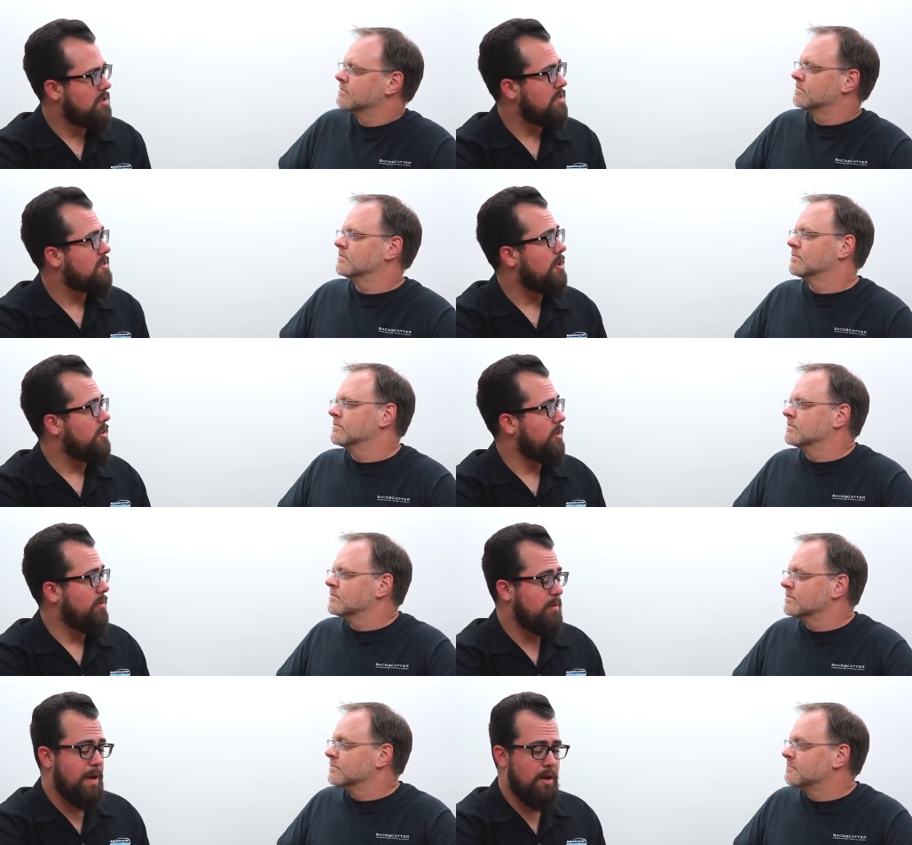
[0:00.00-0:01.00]
Speaker 1: So let's talk a
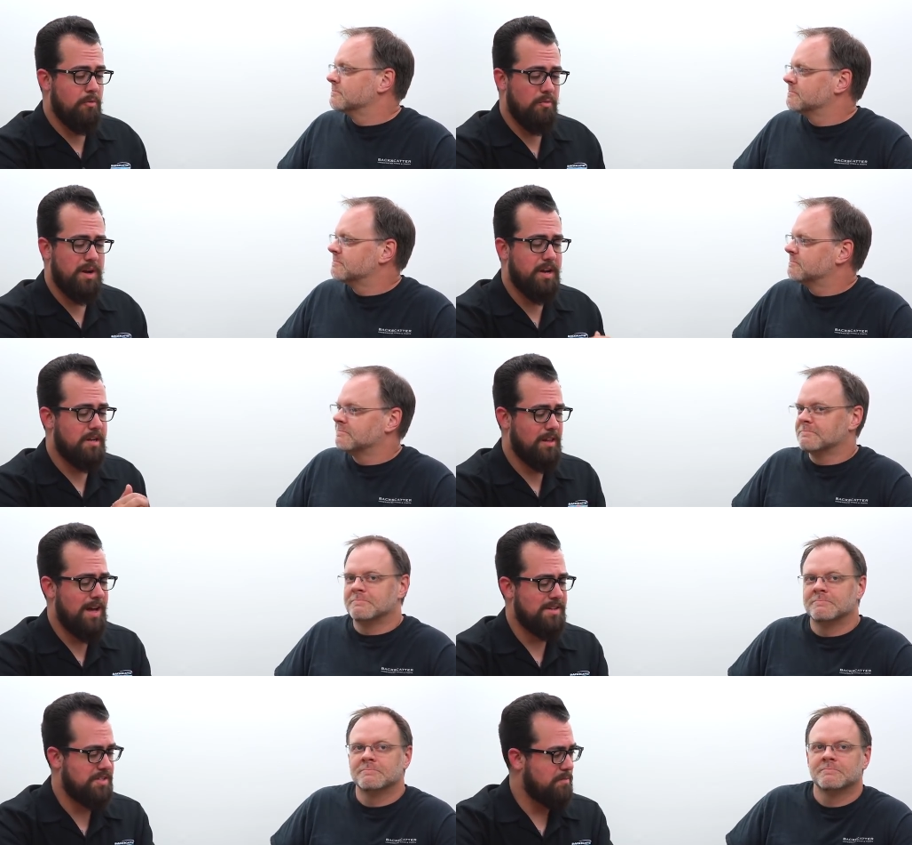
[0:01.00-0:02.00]
little bit about what kind of
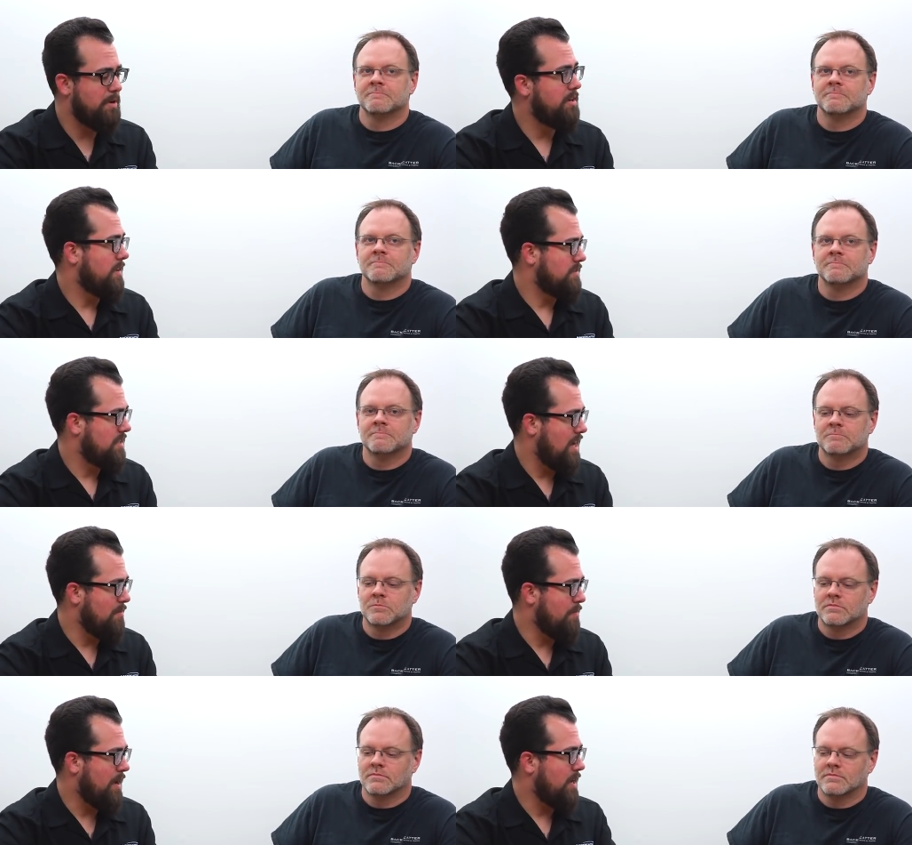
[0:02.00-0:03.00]
glass you're putting on this
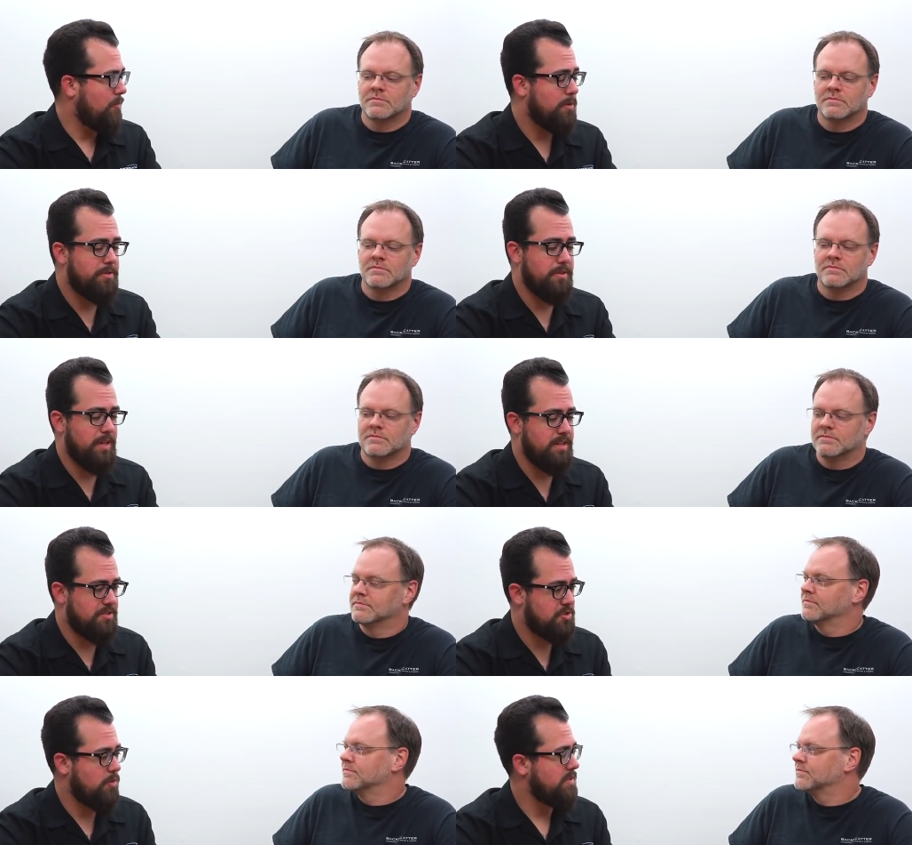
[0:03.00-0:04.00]
camera body. What are the
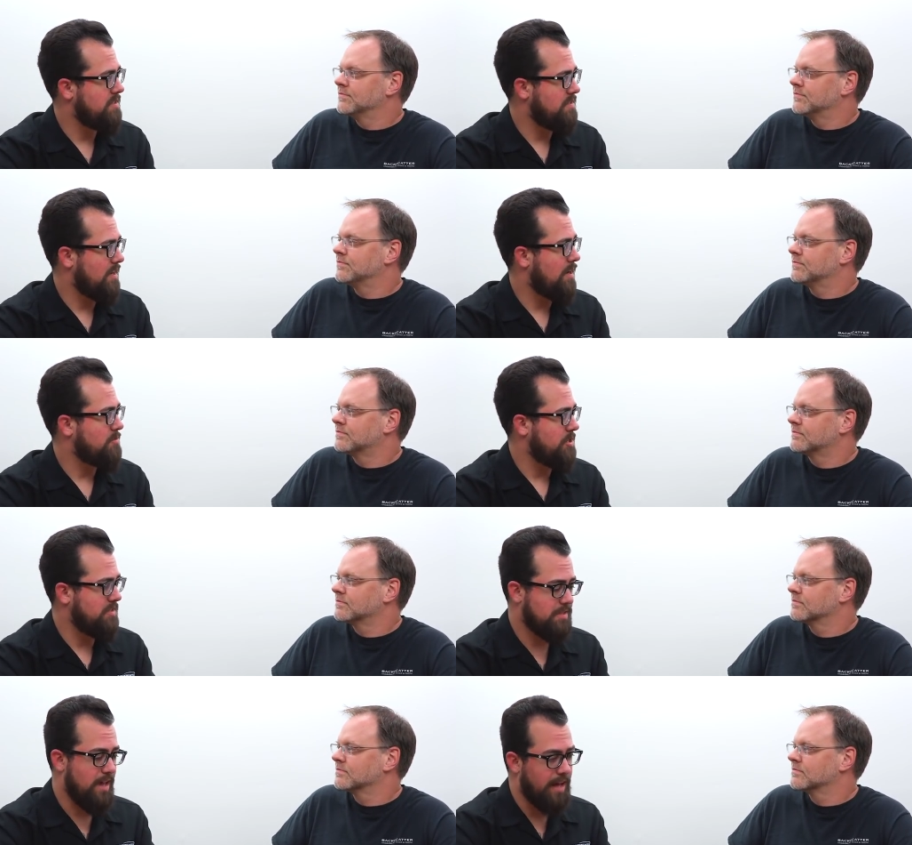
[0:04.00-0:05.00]
lens choices and
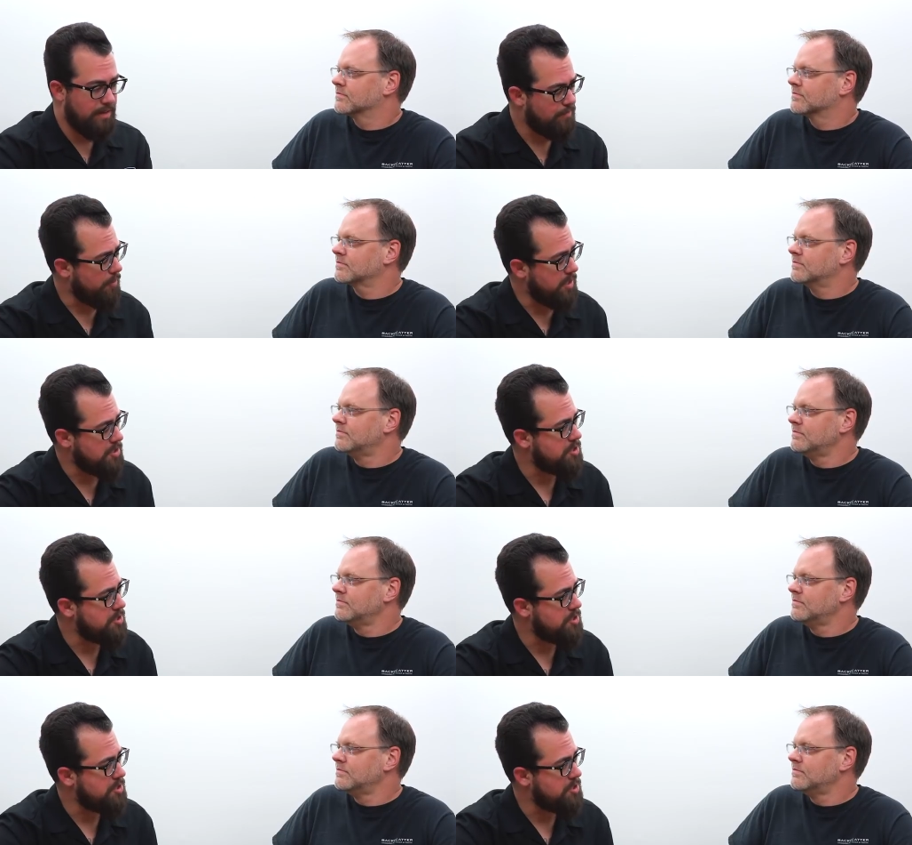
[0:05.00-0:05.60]
options like for